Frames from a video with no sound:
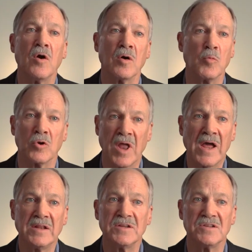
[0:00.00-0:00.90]
are more
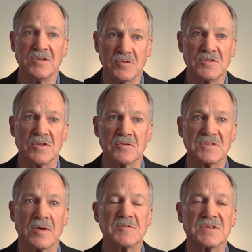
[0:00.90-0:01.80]
likely to use those
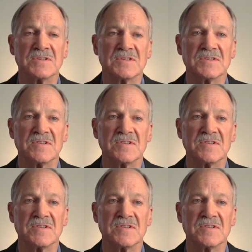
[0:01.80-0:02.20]
substances